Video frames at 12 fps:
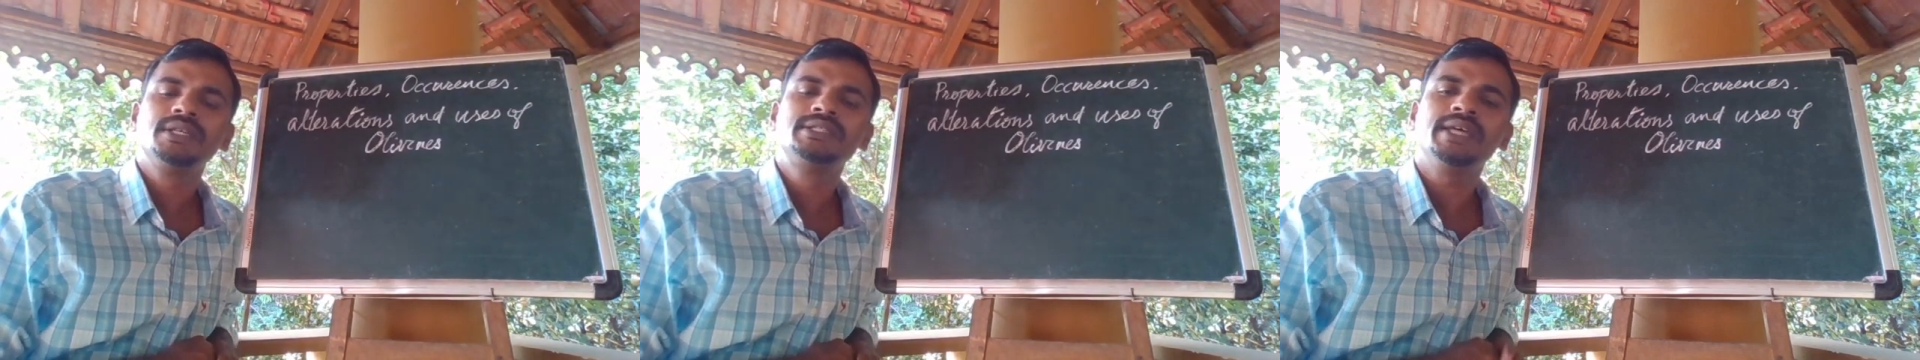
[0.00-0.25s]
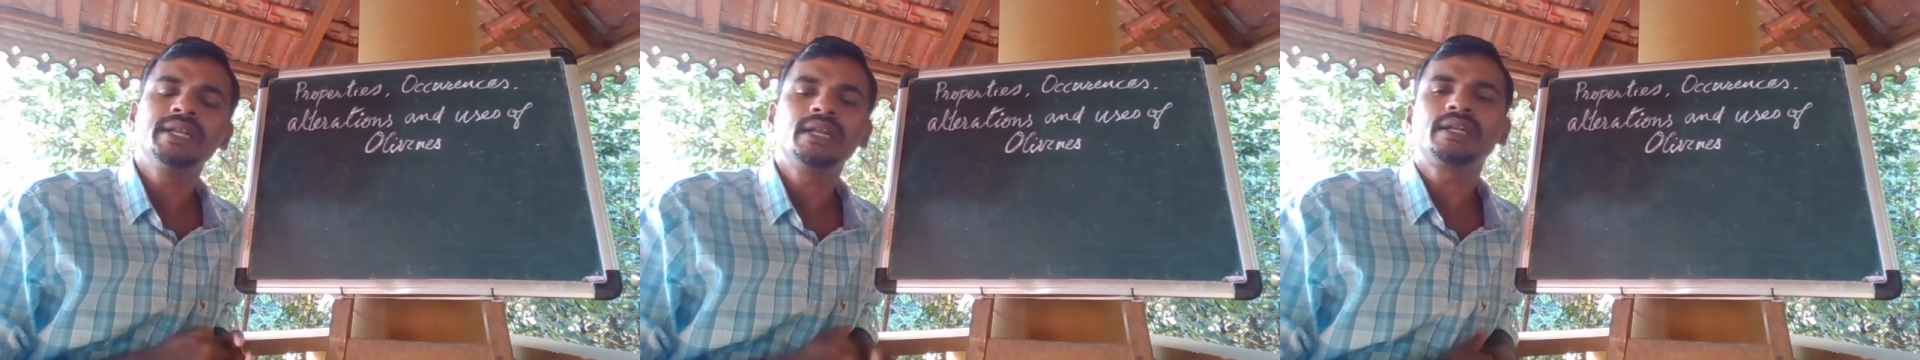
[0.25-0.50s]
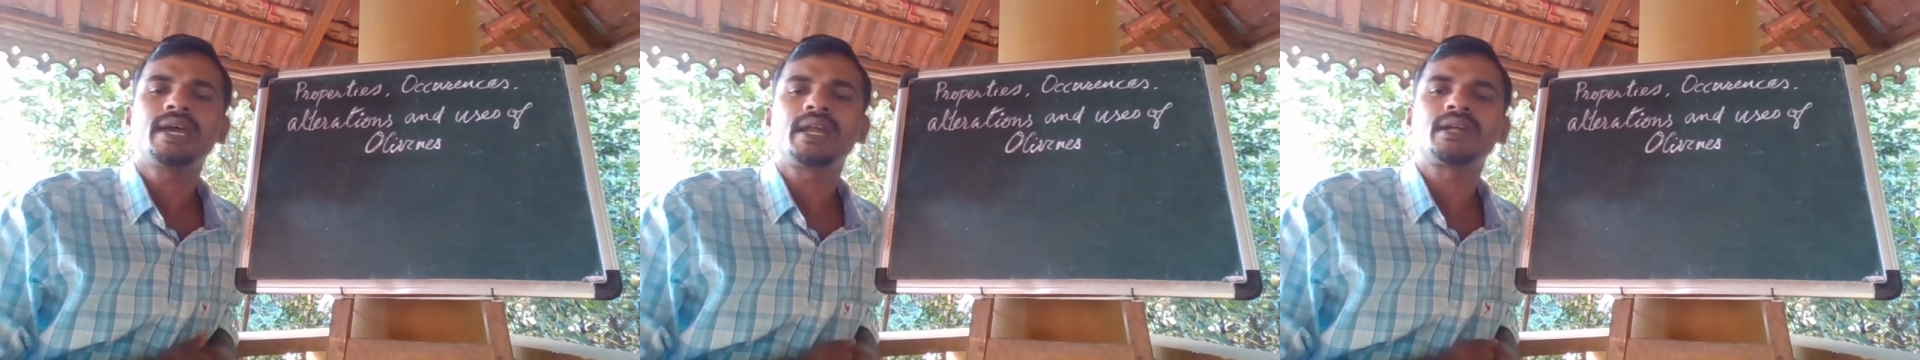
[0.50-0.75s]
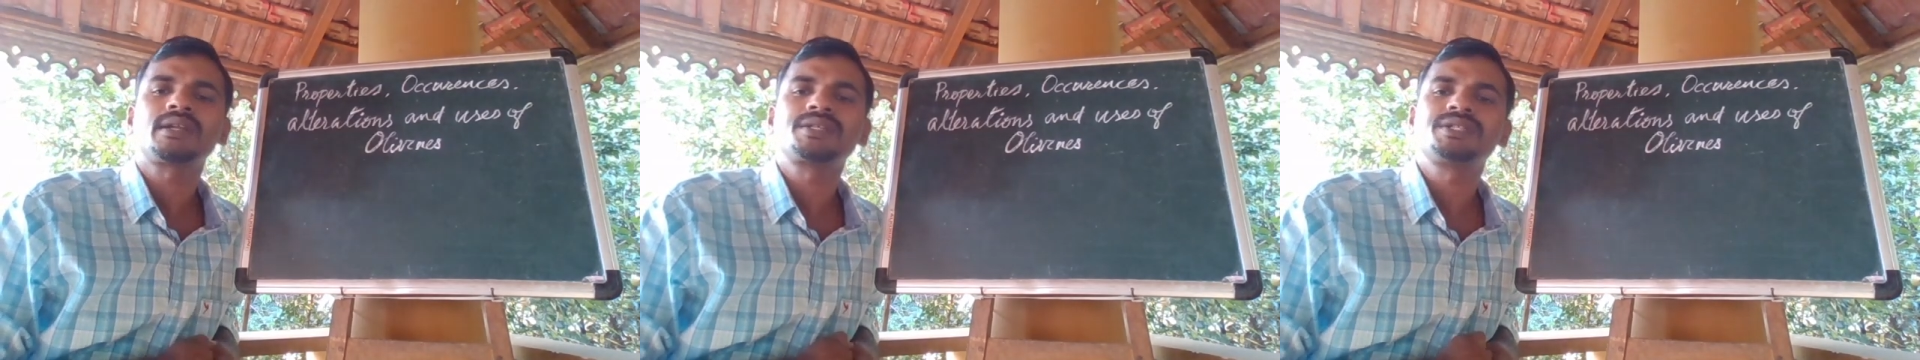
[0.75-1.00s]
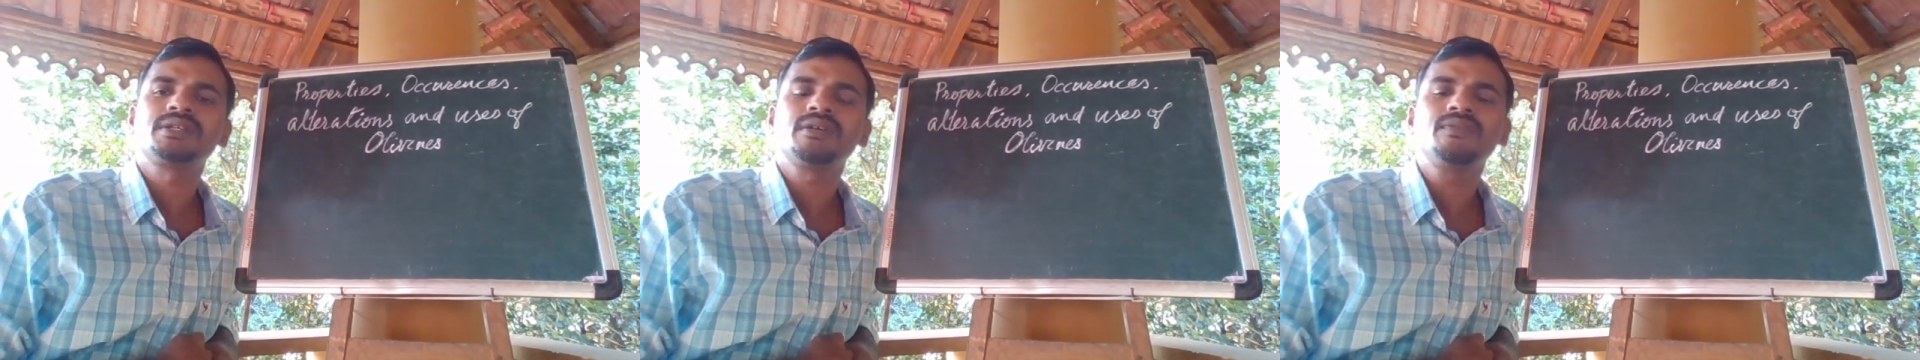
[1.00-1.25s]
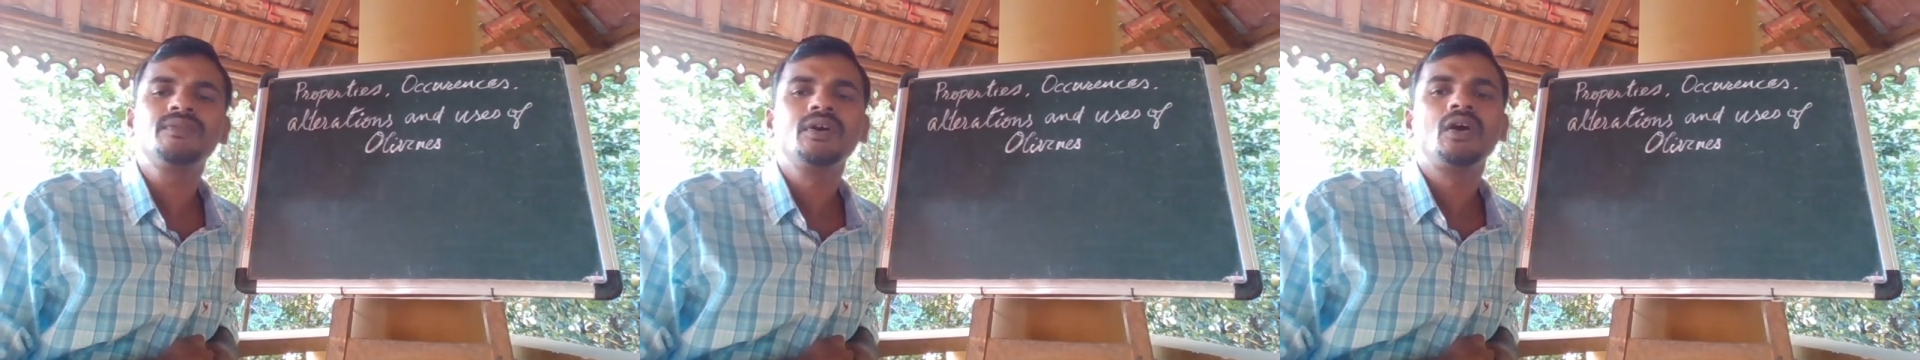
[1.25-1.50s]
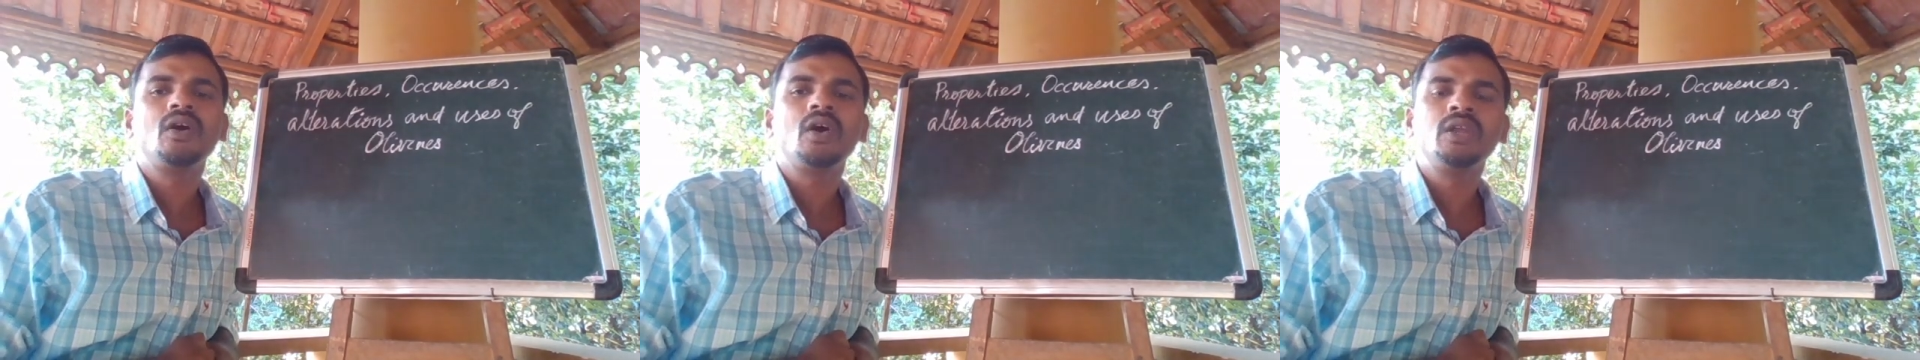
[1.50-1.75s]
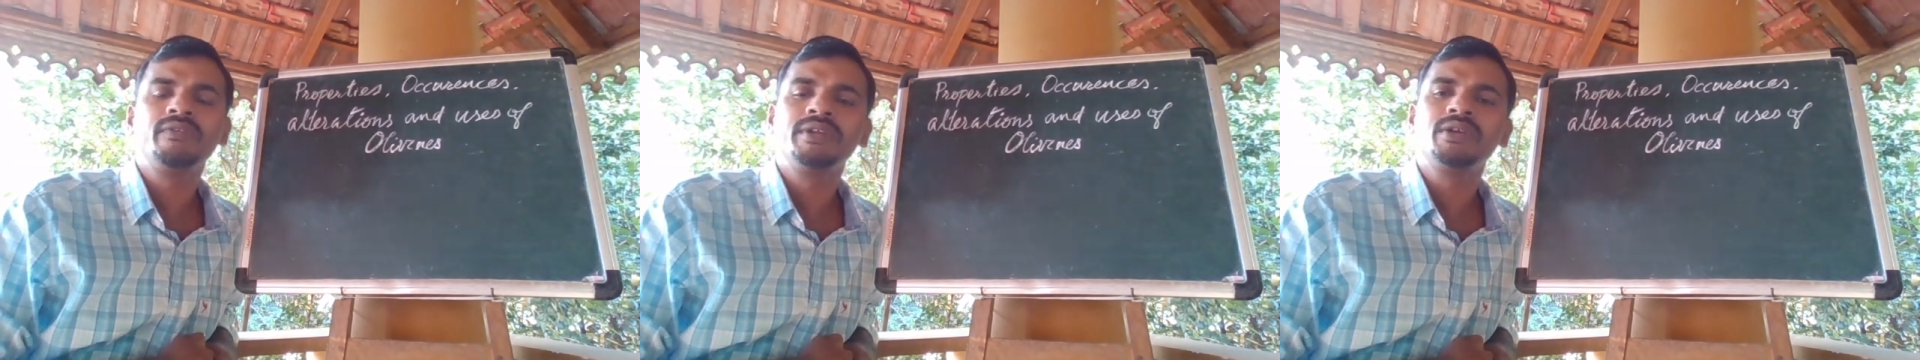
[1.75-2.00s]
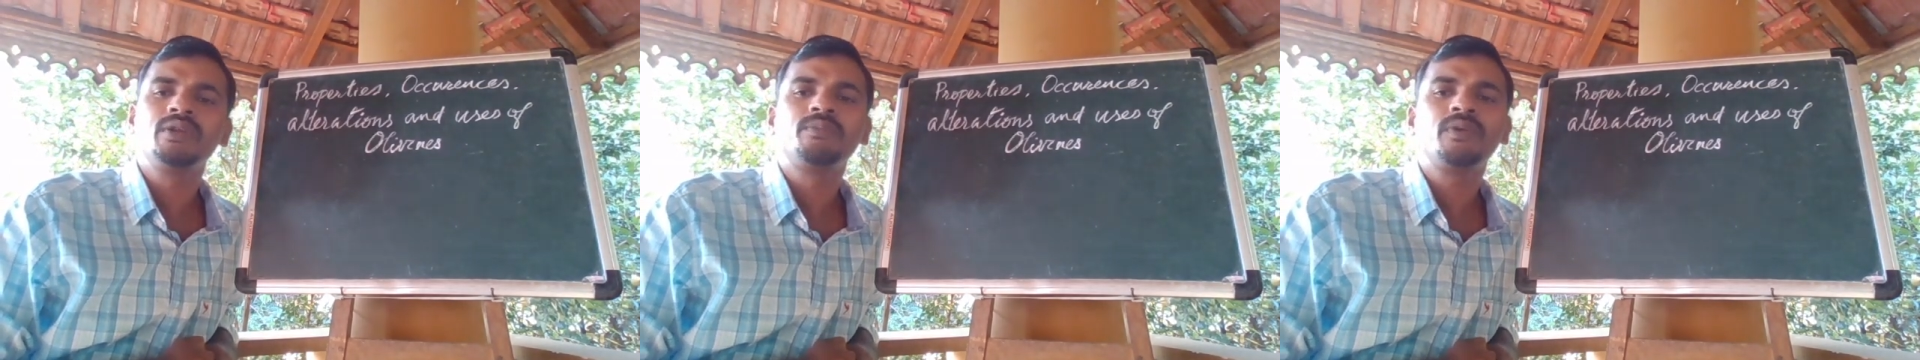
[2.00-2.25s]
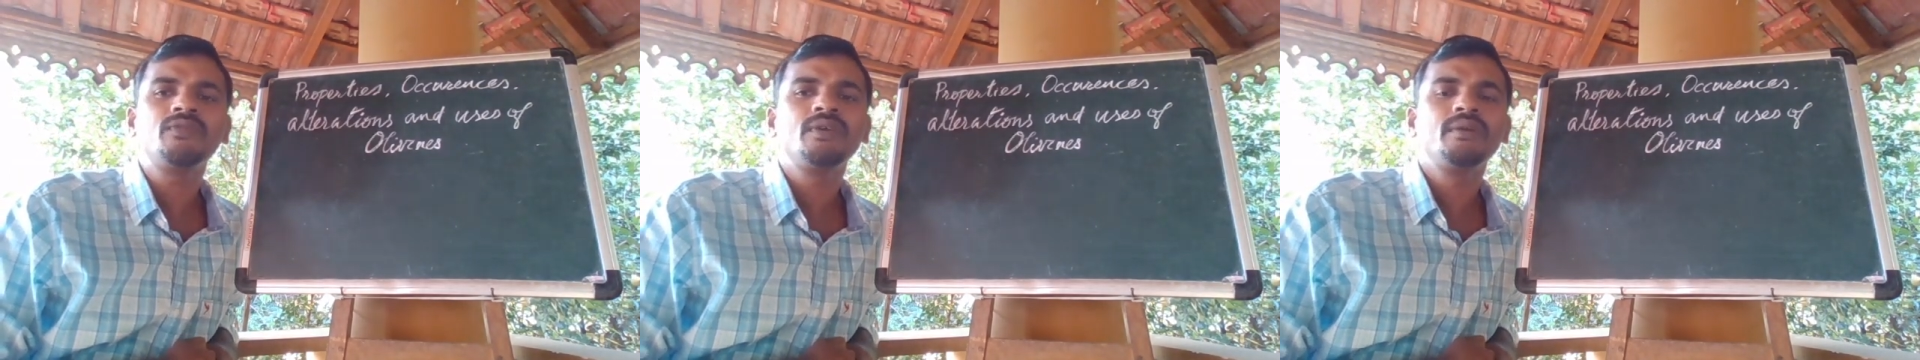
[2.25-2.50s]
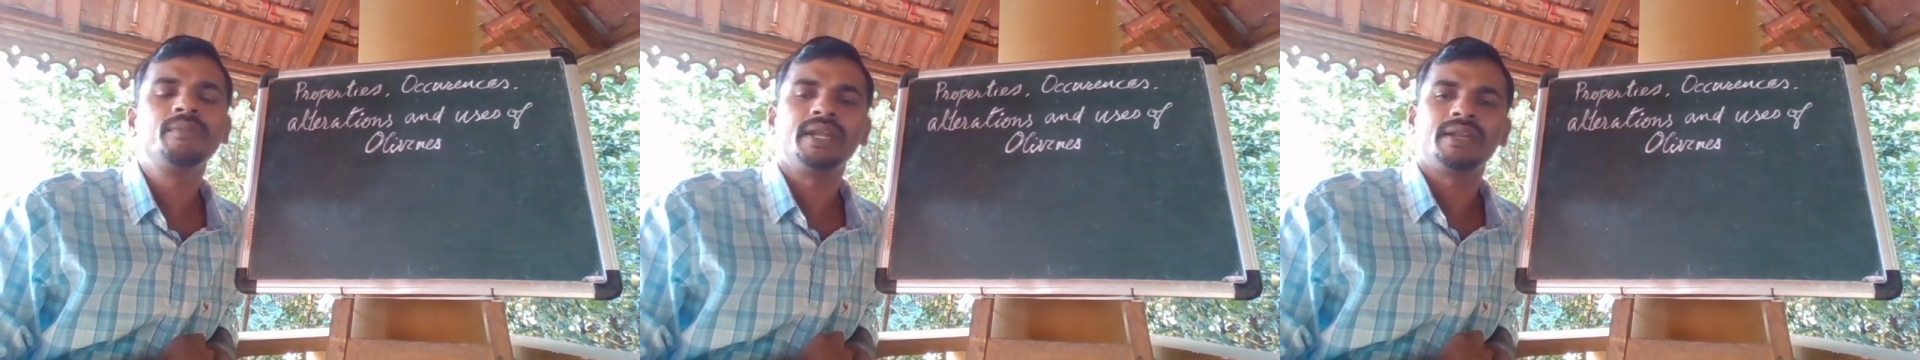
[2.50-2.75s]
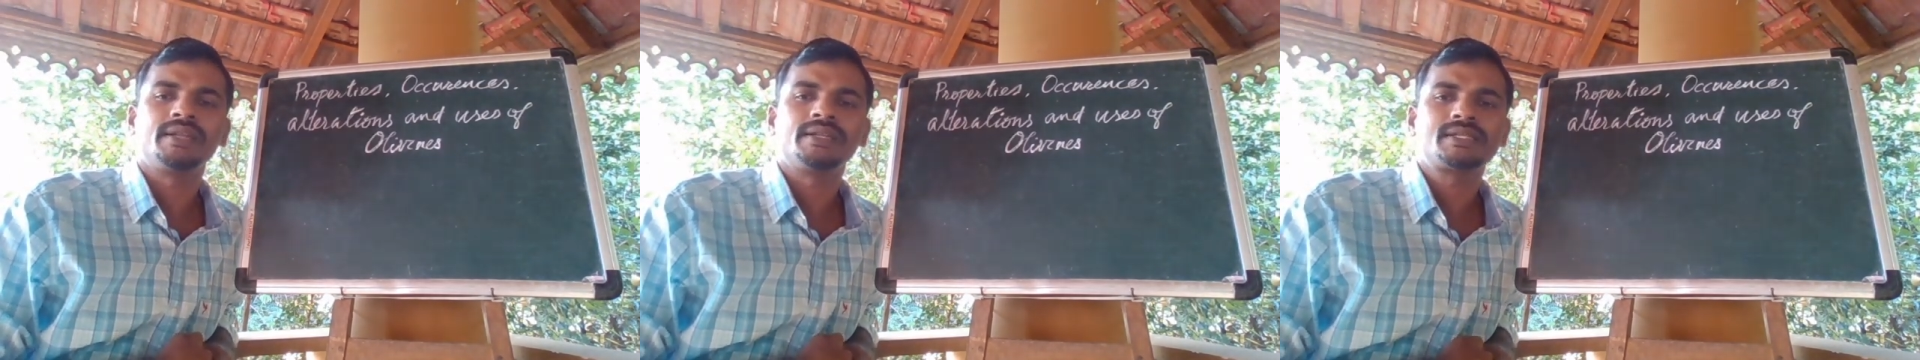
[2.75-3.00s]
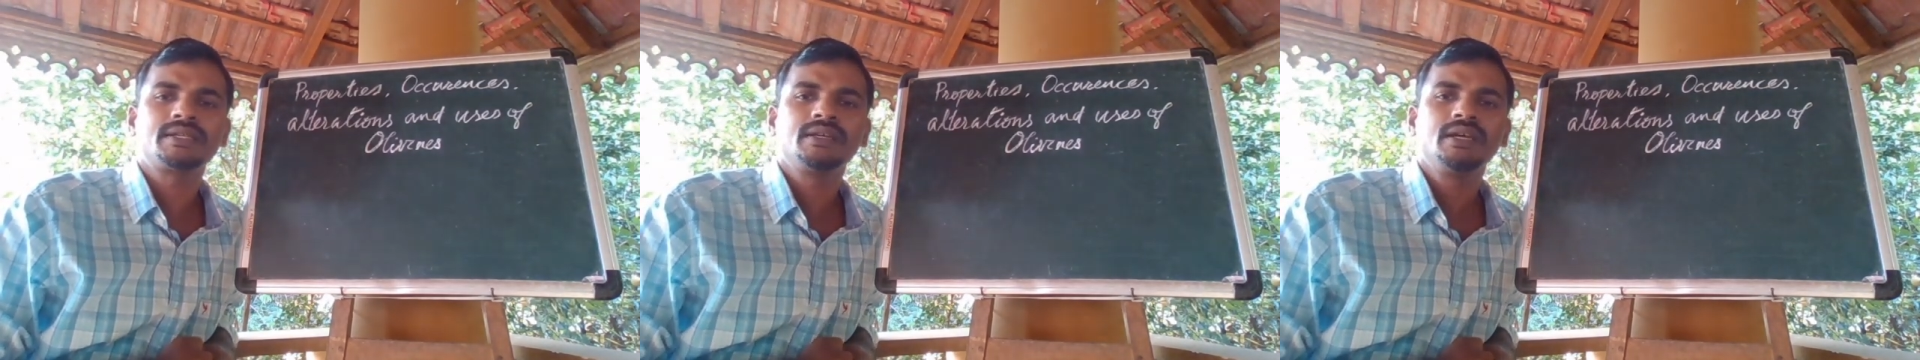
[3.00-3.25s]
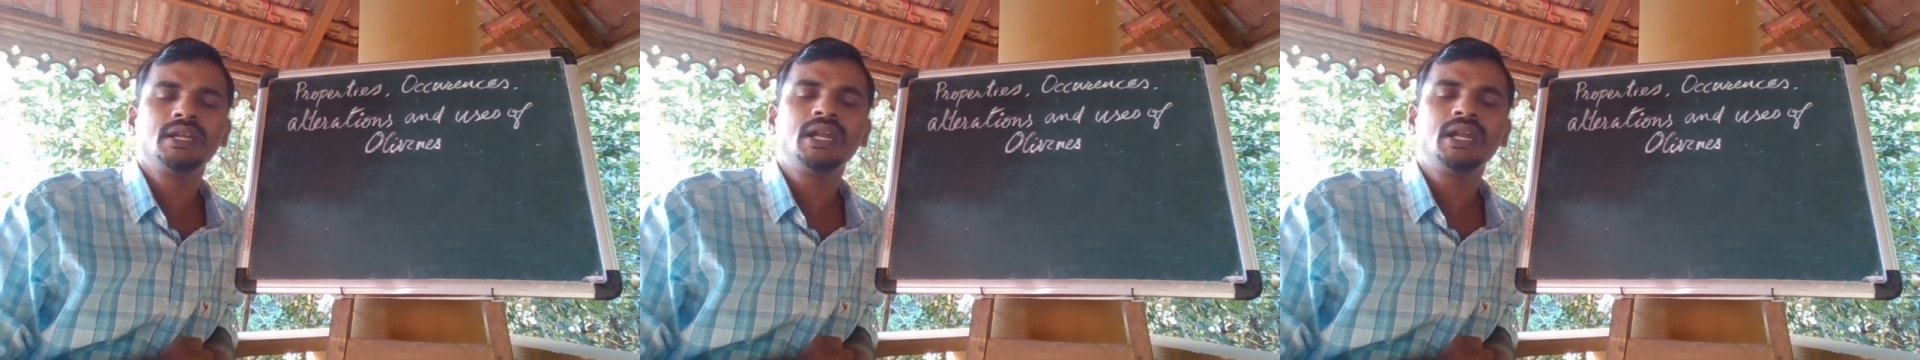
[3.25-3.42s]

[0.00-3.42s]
general characteristic of olivine group of minerals.